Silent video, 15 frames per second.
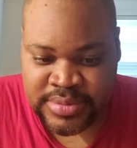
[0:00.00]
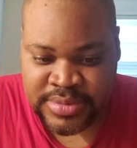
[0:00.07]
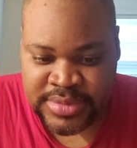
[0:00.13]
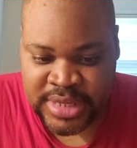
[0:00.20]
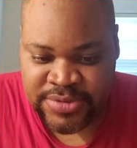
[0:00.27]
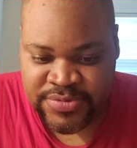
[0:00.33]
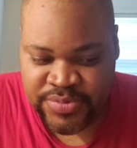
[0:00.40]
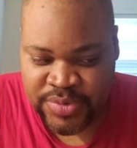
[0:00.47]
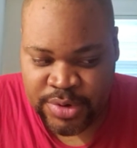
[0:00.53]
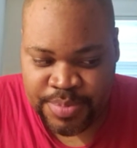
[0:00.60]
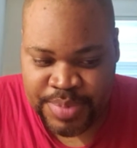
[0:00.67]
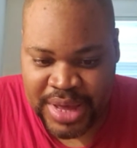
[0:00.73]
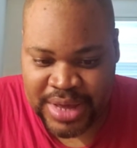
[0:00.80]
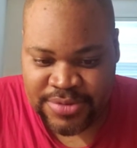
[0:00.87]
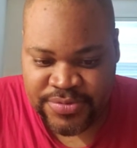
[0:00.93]
And
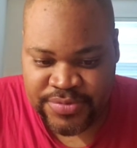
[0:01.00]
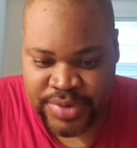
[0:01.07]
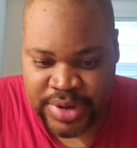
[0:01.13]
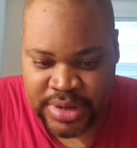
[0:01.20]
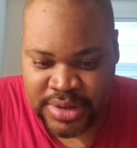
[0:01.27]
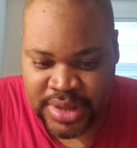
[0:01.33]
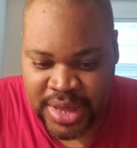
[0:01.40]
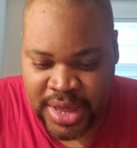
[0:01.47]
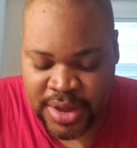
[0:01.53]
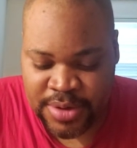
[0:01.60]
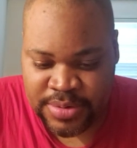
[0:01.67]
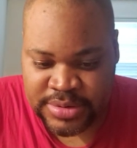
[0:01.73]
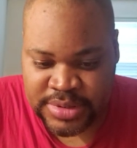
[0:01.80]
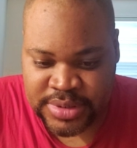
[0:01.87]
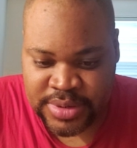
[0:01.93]
fullback Fred
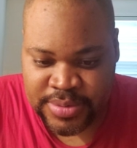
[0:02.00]
Harris